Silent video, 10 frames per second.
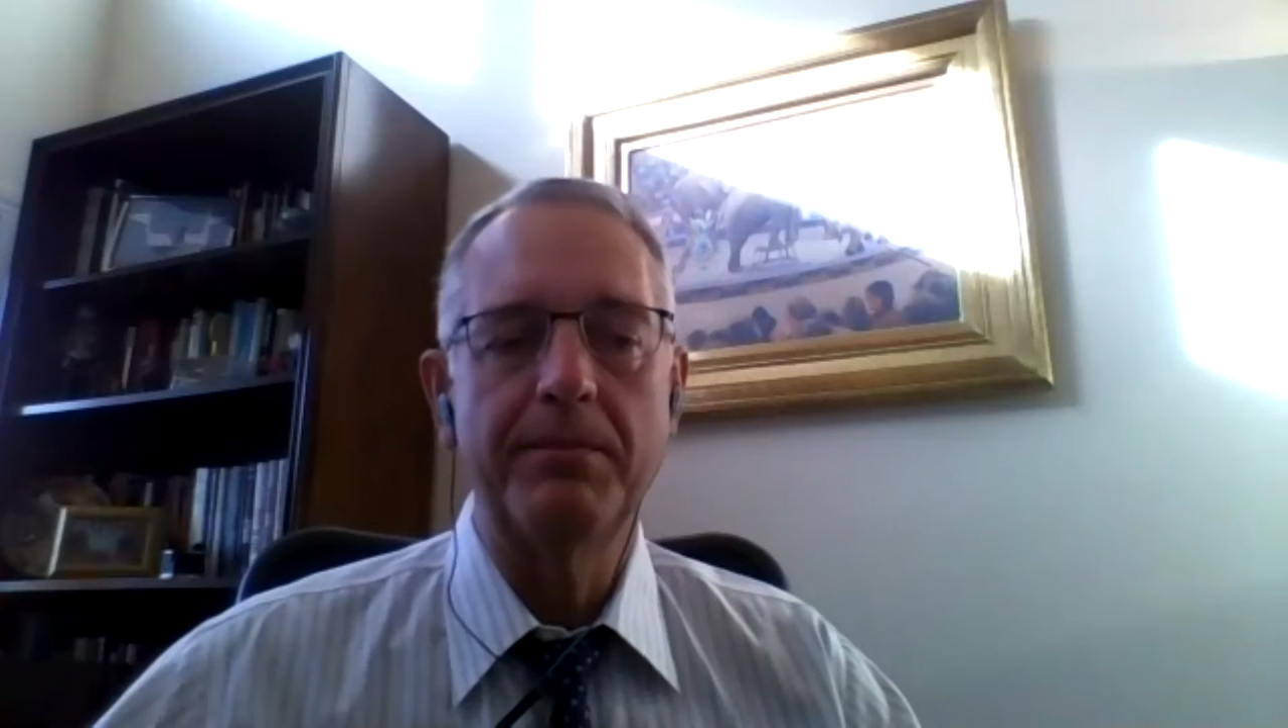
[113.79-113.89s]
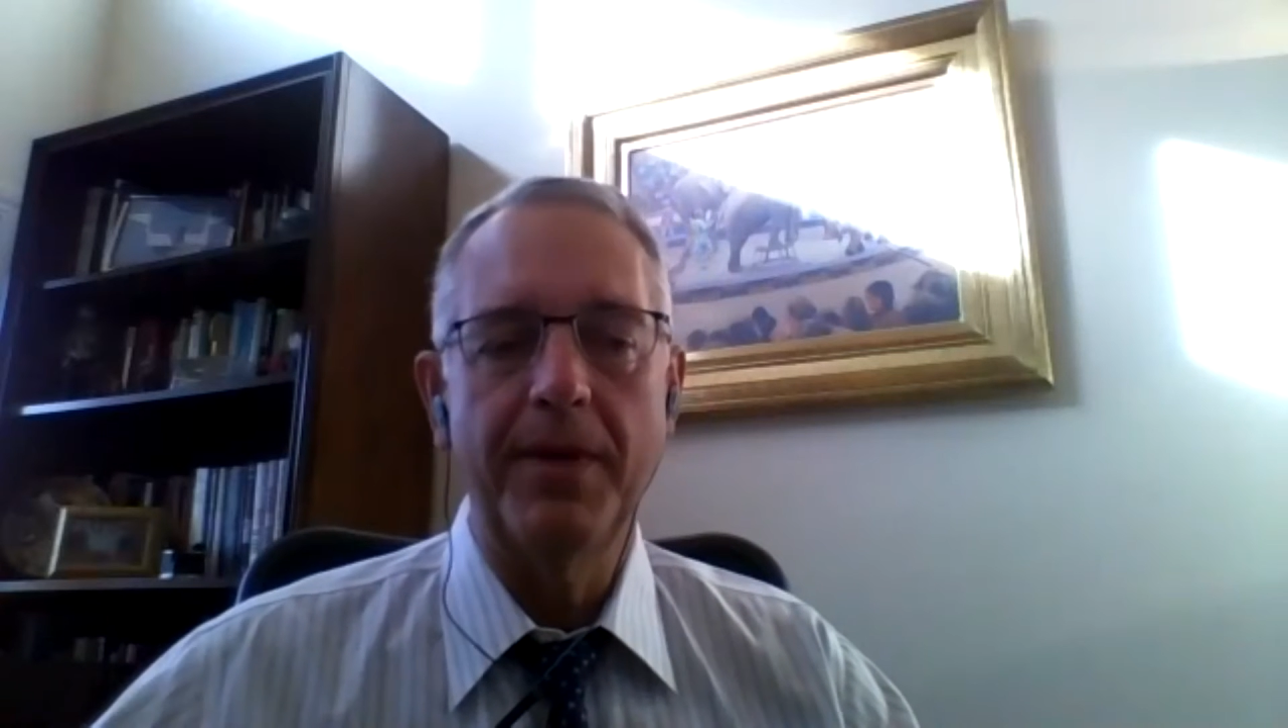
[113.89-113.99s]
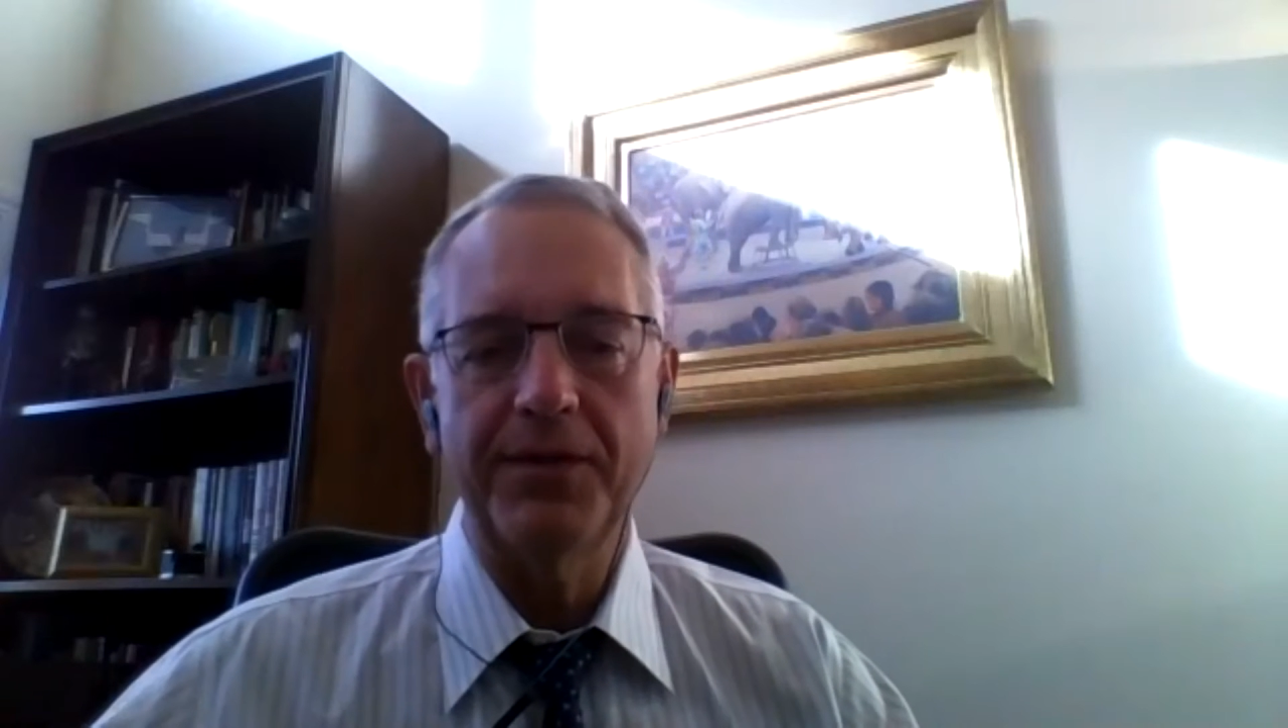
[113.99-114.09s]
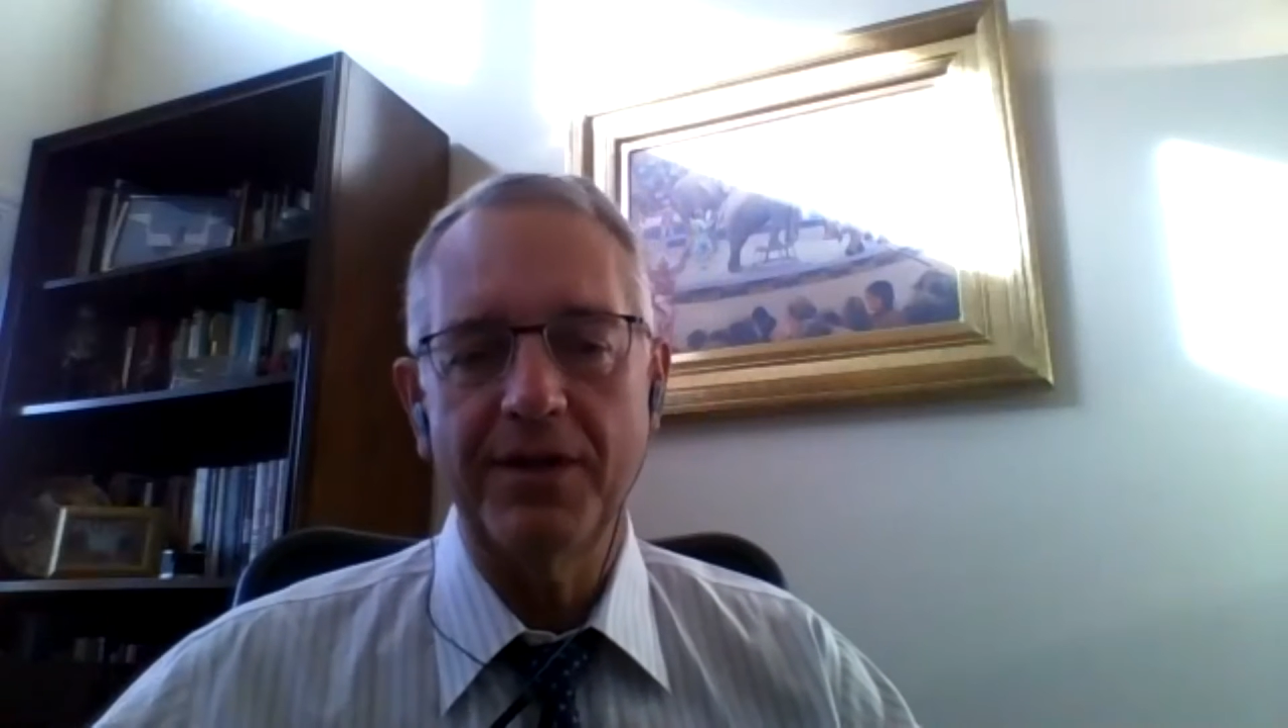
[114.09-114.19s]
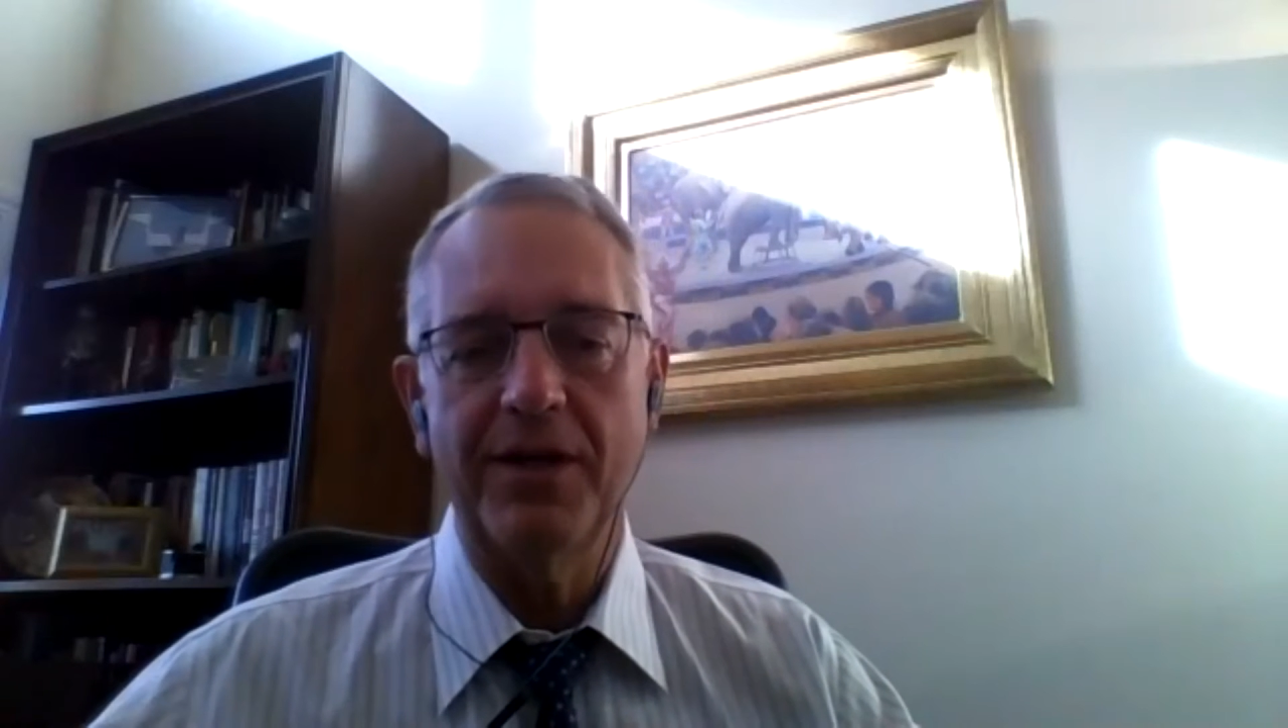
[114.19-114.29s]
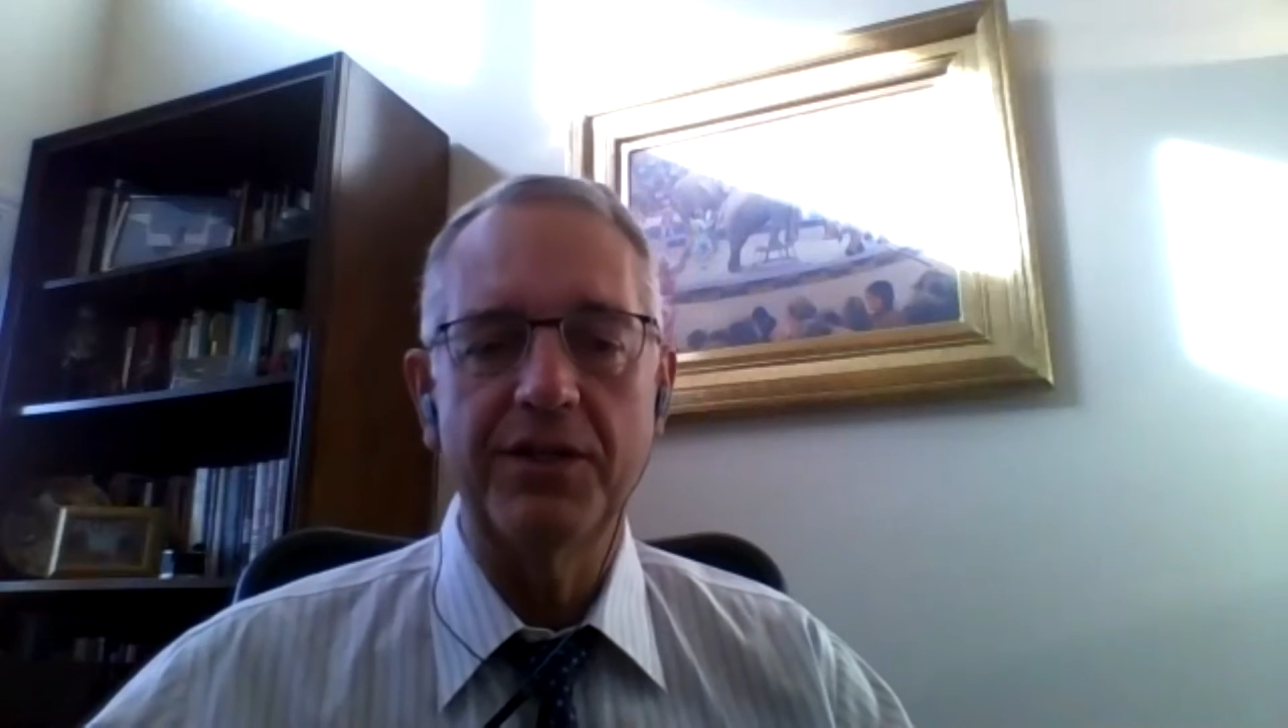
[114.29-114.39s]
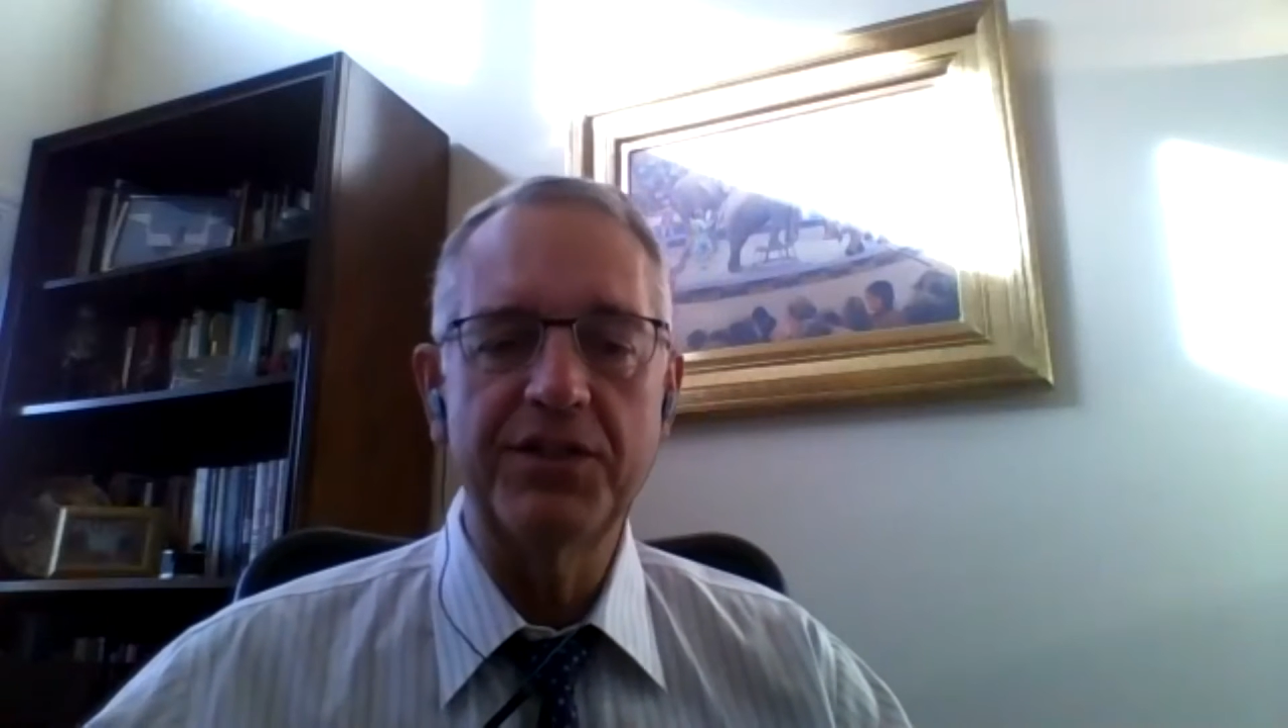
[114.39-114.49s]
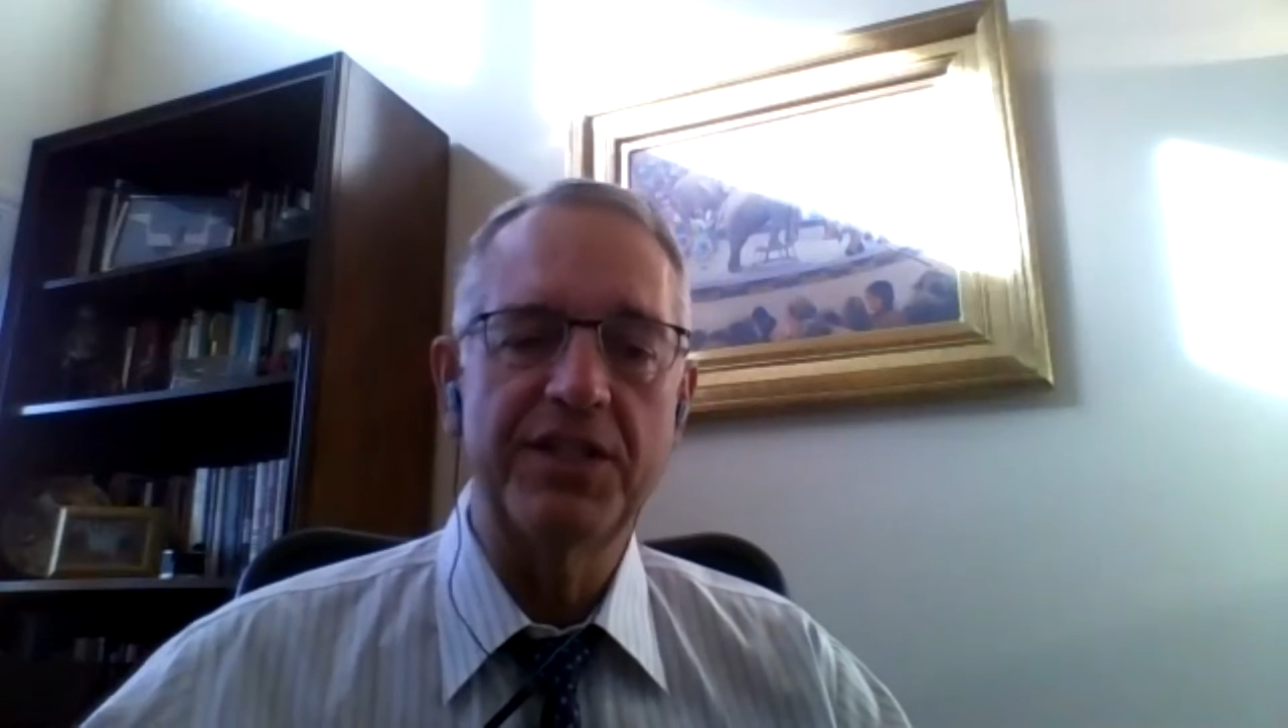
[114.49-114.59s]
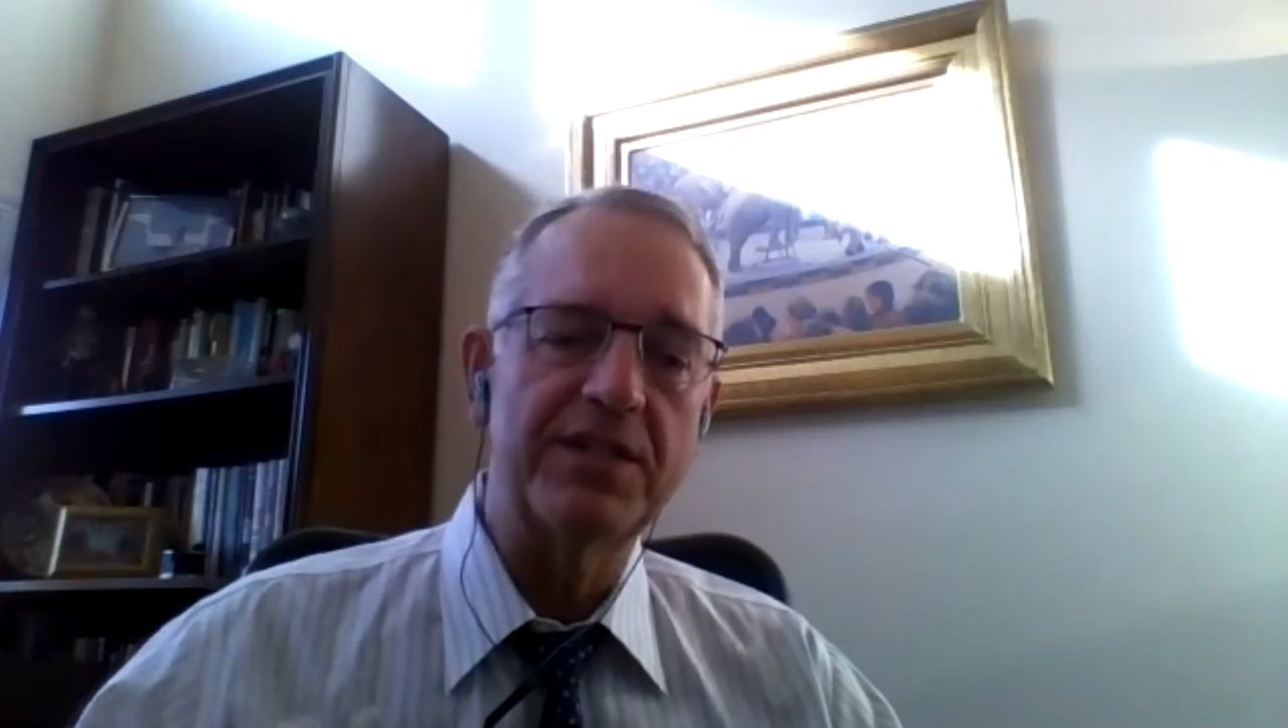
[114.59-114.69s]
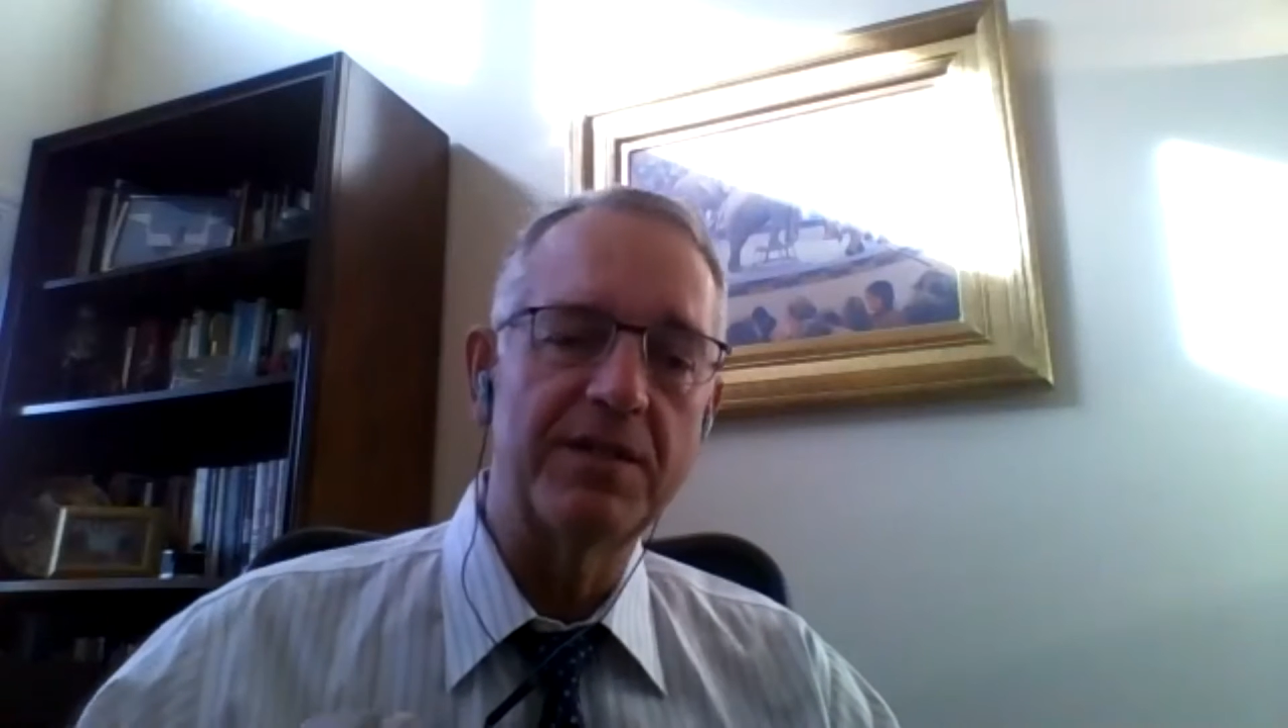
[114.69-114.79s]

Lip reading: methodologies